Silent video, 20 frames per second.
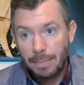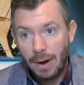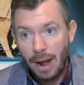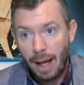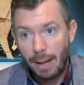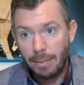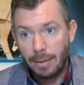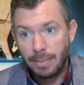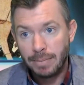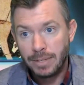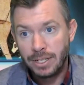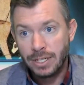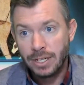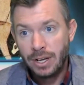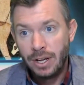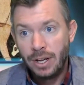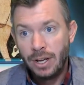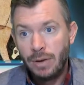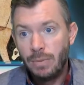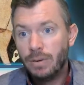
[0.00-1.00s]
problems
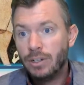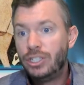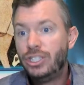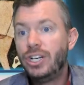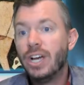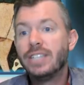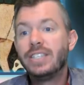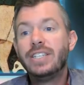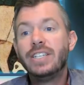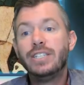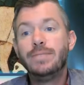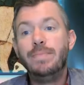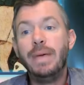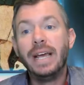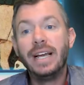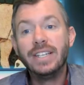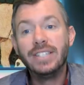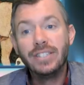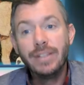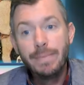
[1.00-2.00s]
were just as
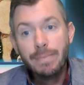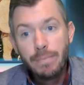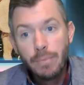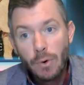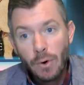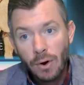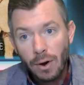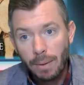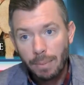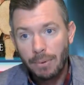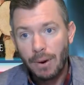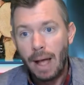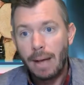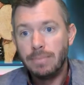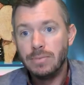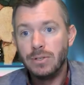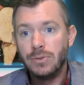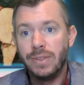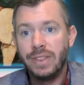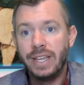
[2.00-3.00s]
big as the moral
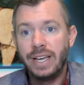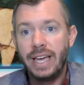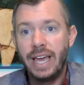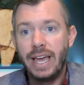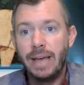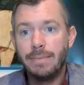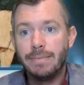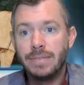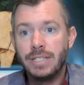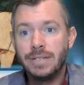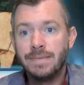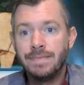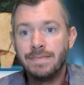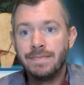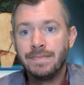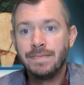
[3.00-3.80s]
problems with the games.